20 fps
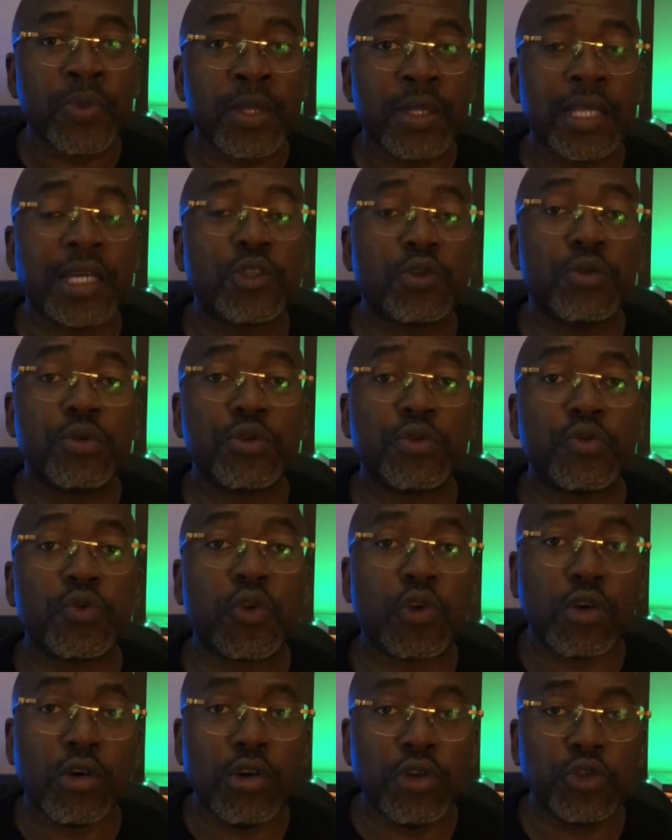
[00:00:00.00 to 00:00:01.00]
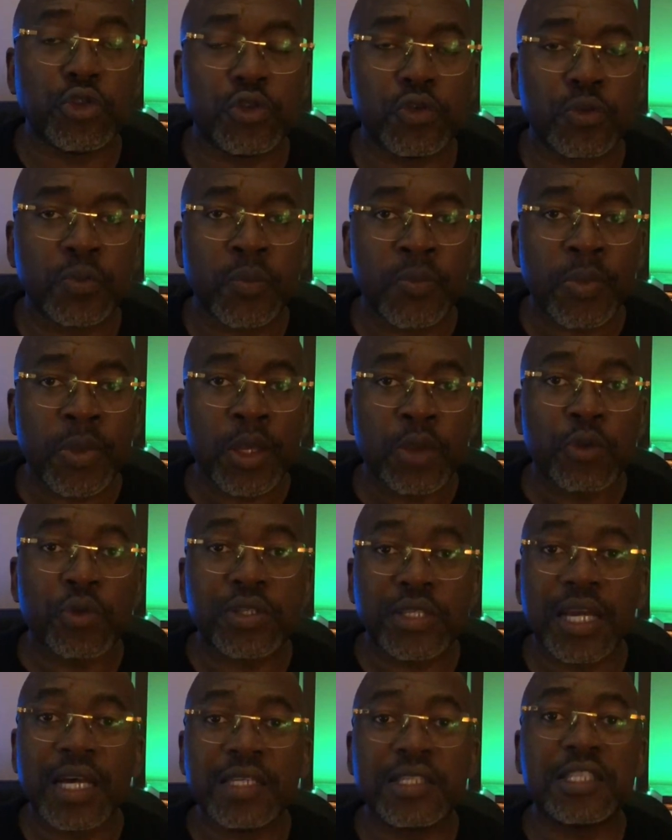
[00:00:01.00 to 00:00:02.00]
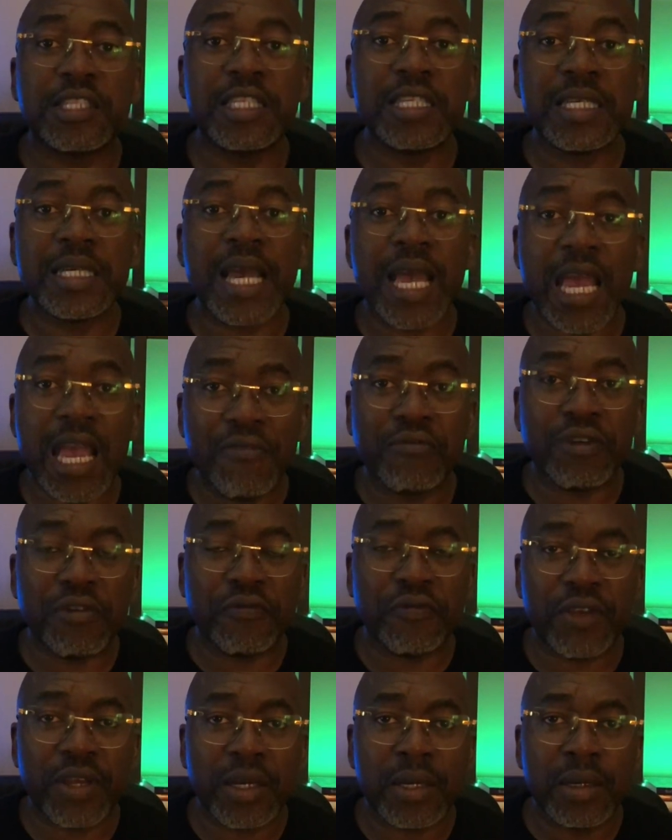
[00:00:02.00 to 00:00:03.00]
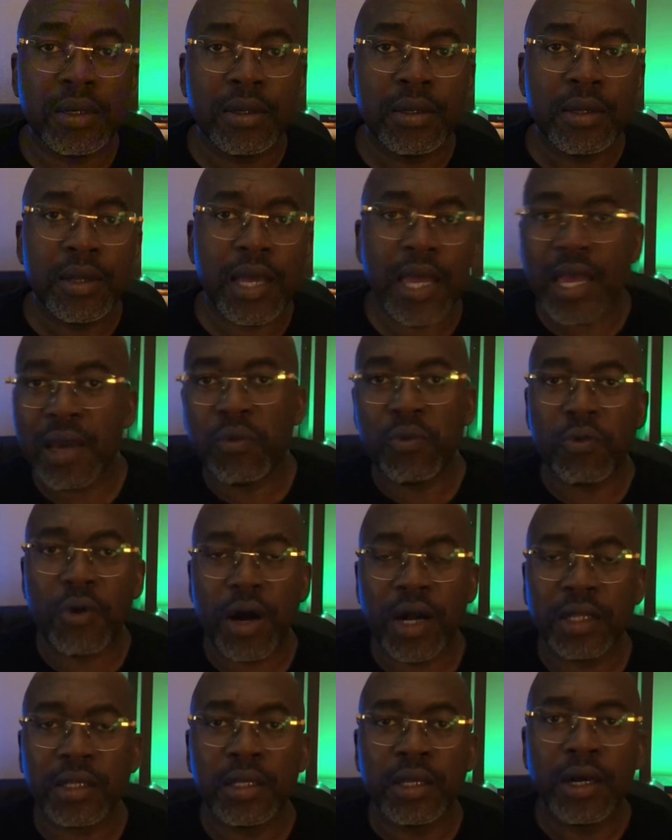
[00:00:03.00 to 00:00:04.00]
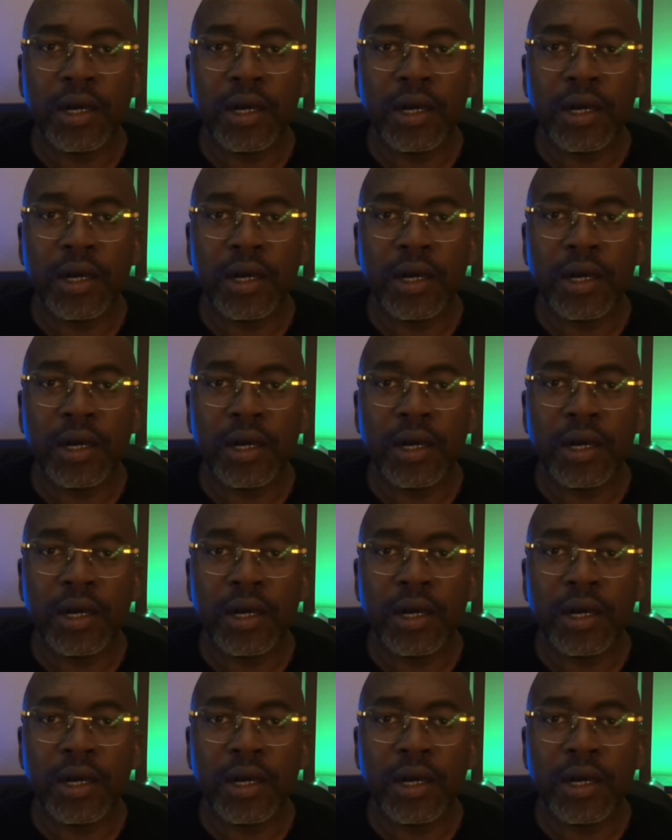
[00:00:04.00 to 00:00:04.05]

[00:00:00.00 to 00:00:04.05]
that's going to cause you to start seeing everything around